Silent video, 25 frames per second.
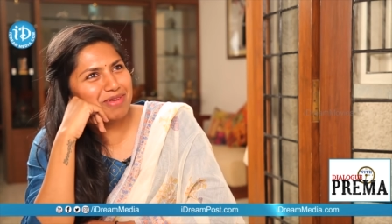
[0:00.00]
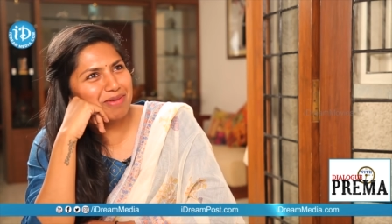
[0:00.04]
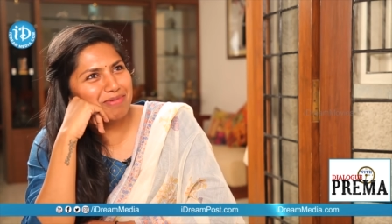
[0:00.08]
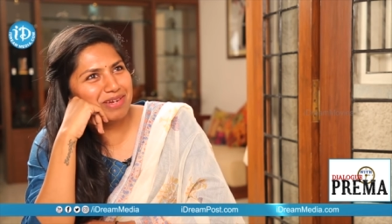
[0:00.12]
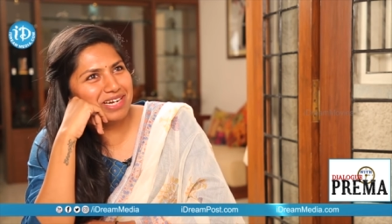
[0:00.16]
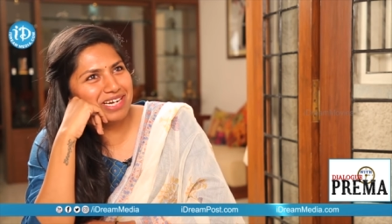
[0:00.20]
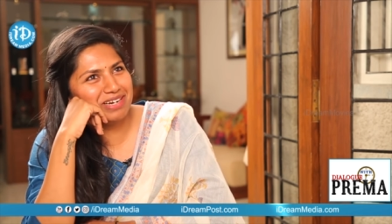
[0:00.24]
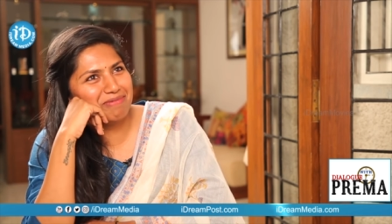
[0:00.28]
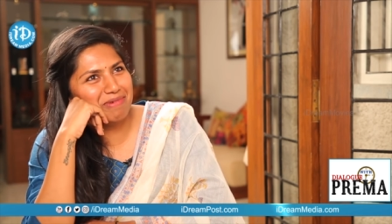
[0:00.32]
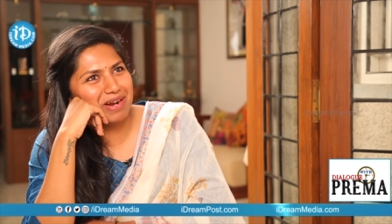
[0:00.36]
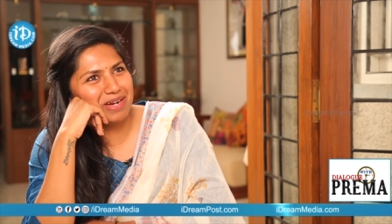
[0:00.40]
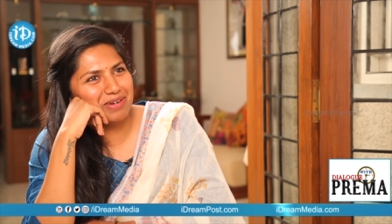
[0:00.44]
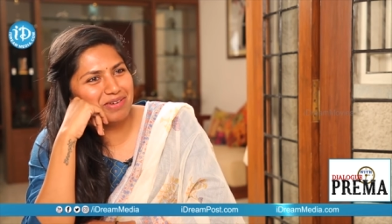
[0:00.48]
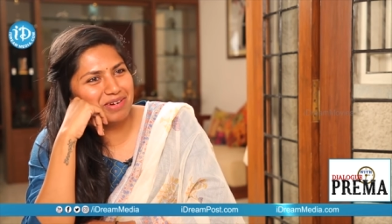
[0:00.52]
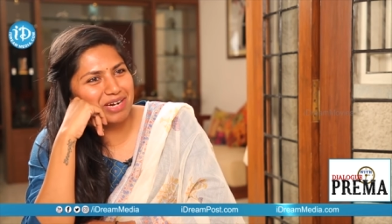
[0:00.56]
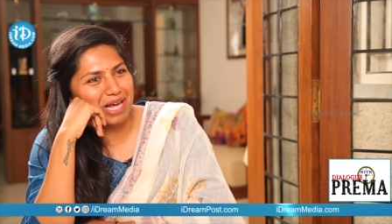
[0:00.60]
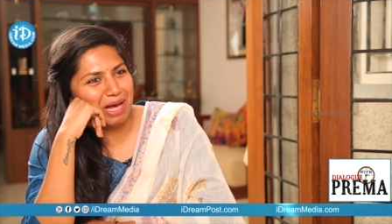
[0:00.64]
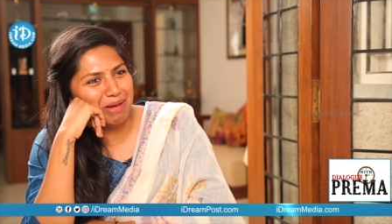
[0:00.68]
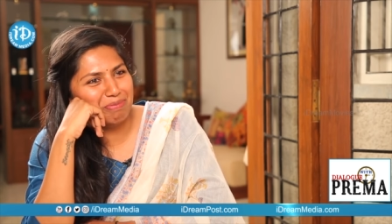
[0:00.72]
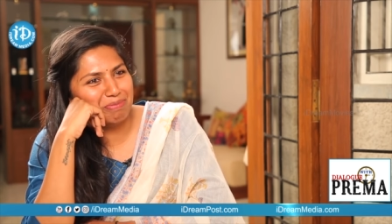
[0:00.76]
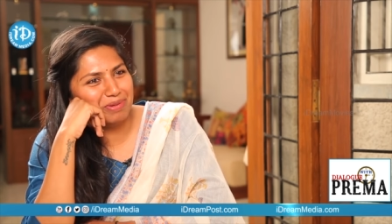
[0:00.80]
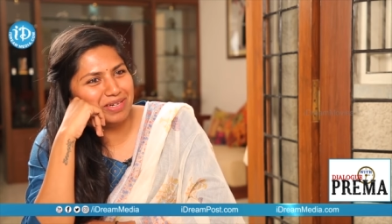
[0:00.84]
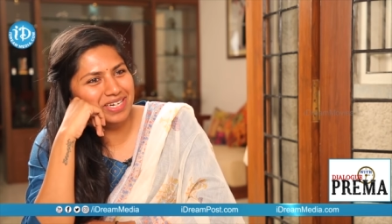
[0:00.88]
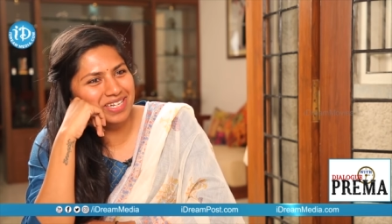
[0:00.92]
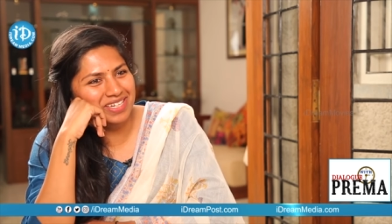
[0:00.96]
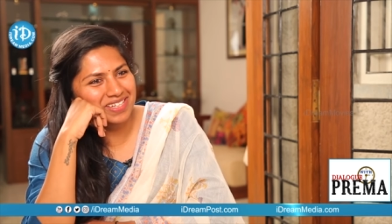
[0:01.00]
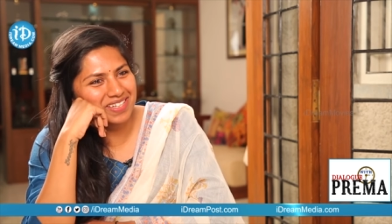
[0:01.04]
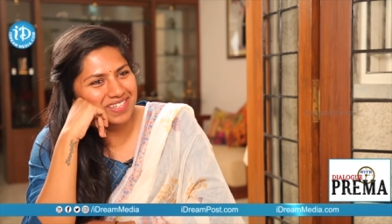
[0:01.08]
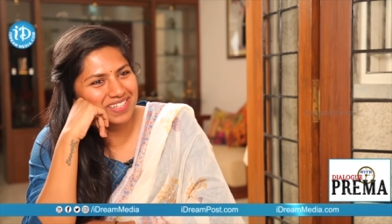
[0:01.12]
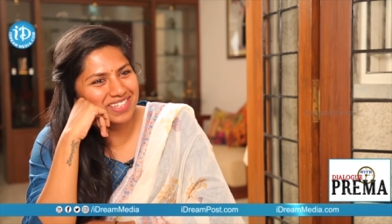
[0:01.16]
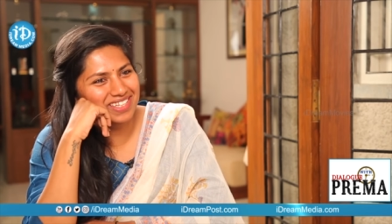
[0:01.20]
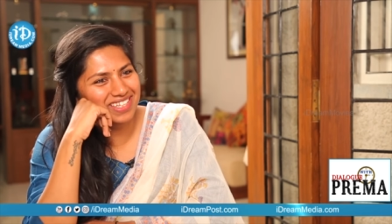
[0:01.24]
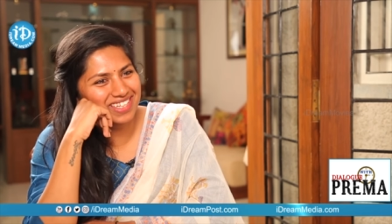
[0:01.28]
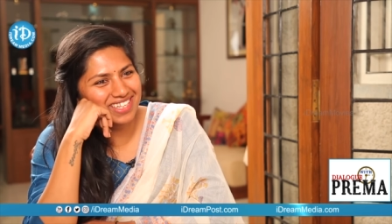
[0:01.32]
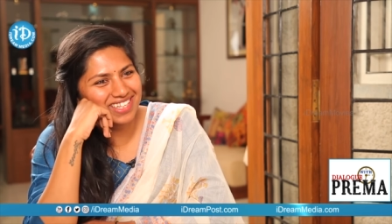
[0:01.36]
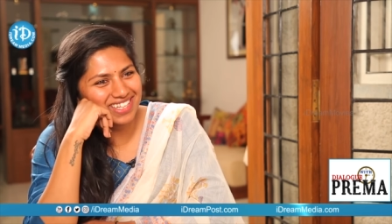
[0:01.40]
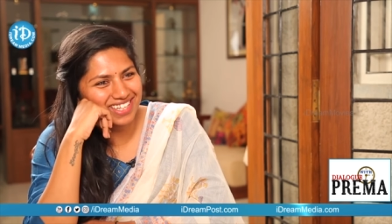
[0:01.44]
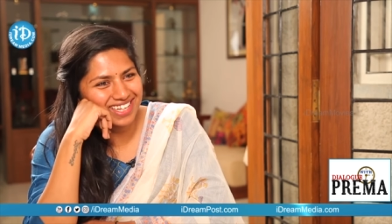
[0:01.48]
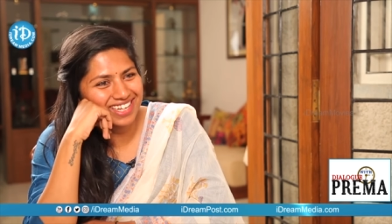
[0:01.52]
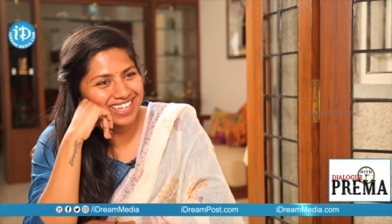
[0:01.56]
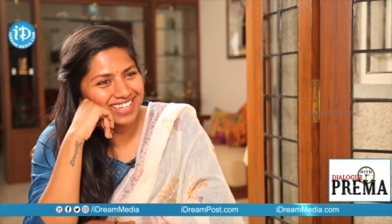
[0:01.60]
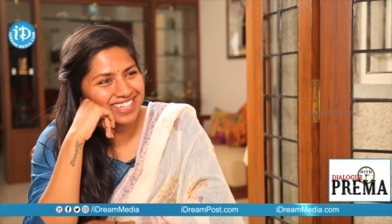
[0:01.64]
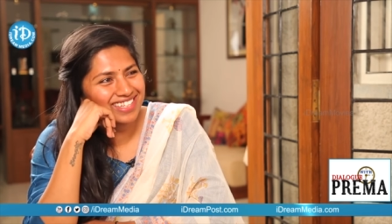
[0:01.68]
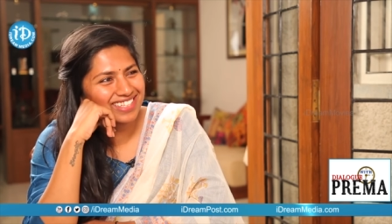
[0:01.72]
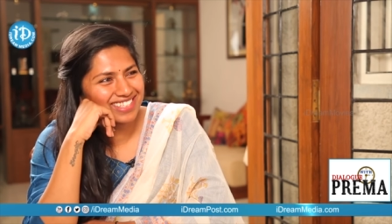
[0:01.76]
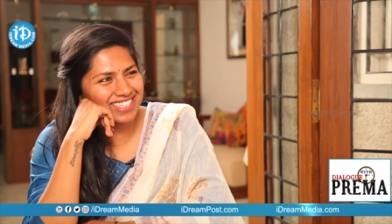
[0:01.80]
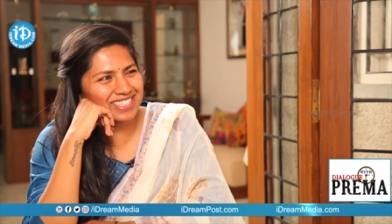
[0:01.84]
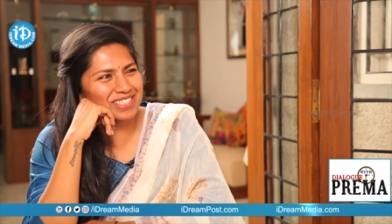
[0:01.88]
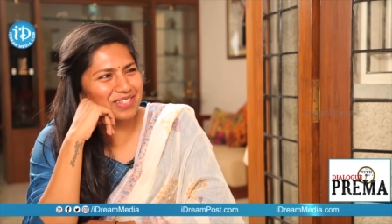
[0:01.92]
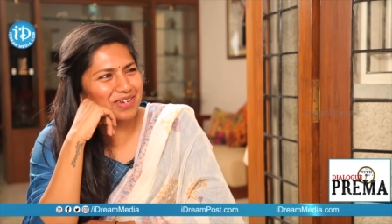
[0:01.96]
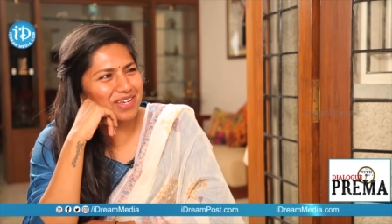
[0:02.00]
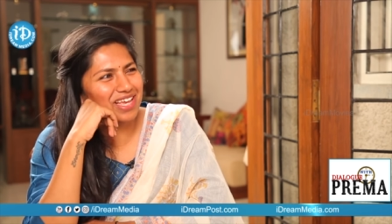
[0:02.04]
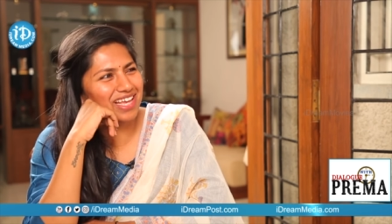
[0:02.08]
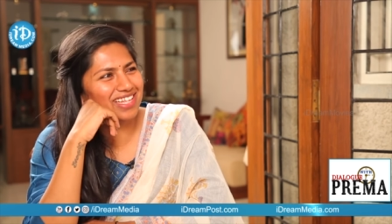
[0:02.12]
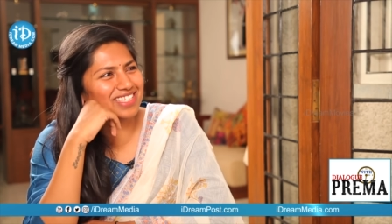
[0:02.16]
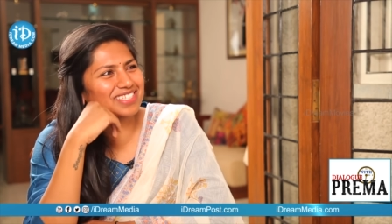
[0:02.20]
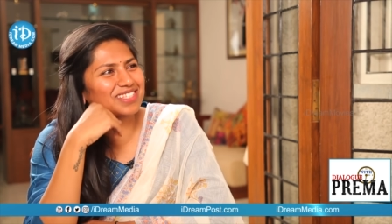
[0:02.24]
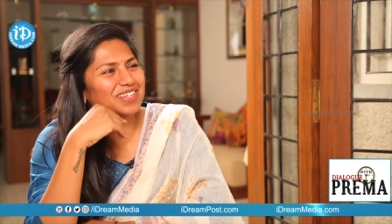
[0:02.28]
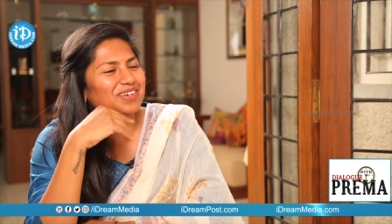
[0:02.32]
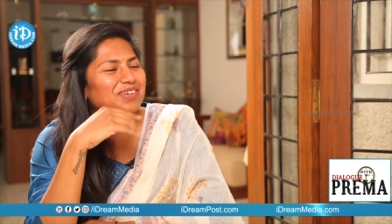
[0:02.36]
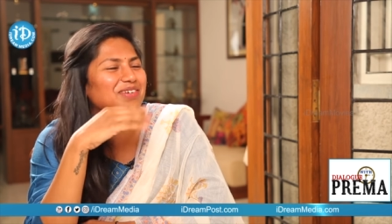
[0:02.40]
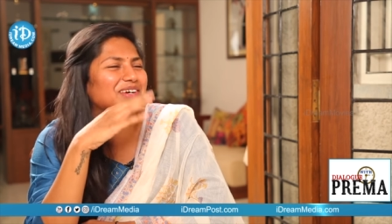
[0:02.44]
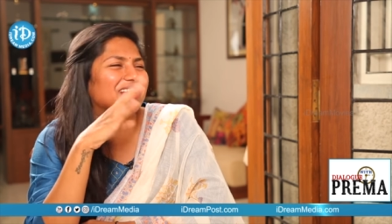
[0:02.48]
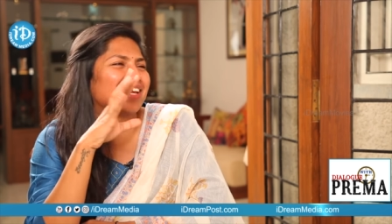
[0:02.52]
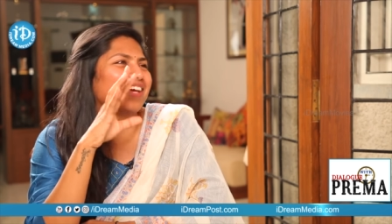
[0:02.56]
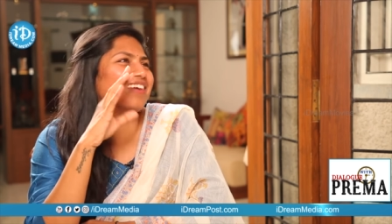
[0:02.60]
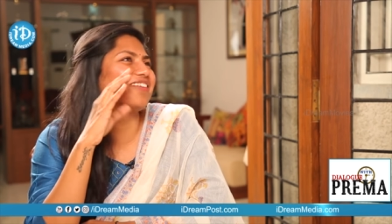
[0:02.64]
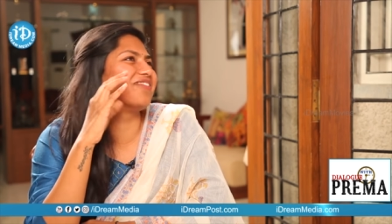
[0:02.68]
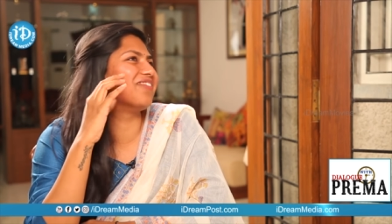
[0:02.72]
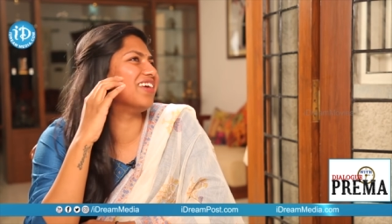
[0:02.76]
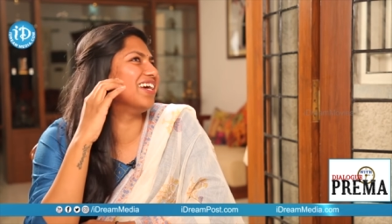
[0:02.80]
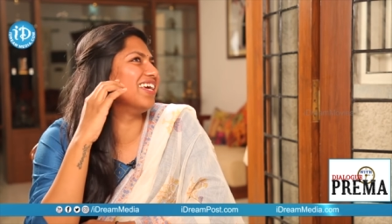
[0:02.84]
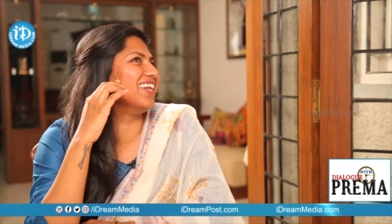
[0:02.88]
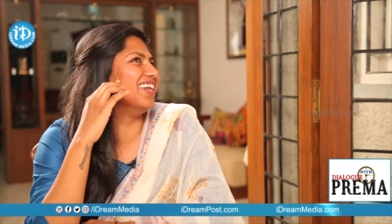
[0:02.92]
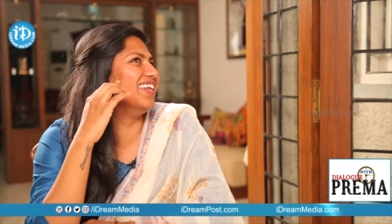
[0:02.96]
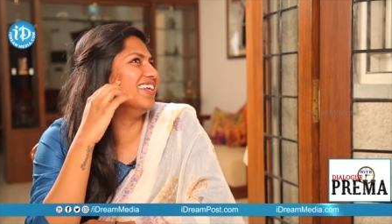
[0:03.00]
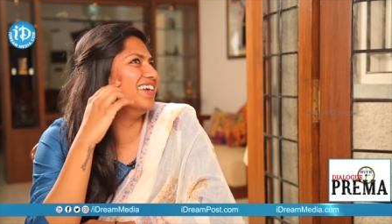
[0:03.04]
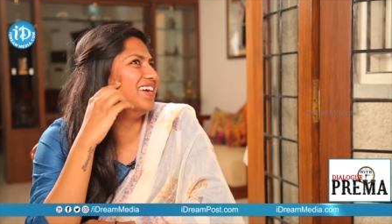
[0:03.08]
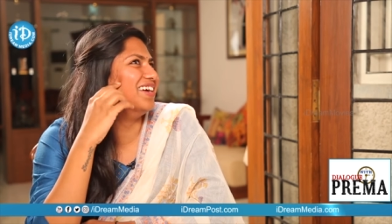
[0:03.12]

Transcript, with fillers: maybe it might not happen. So yes, okay, fine.